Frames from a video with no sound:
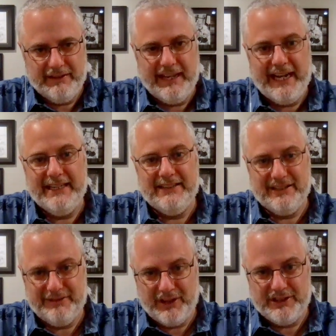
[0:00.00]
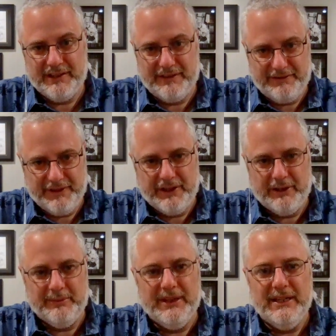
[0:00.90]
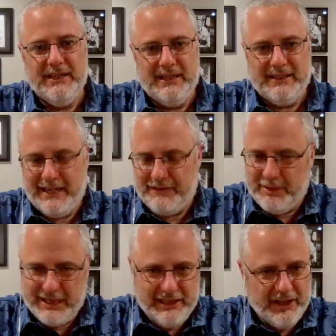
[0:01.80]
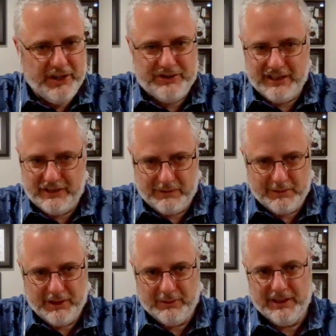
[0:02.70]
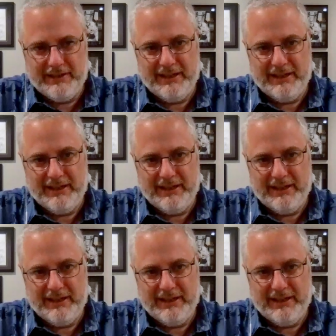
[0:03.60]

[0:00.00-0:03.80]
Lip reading: That is the version of the film that everybody knows and is familiar with.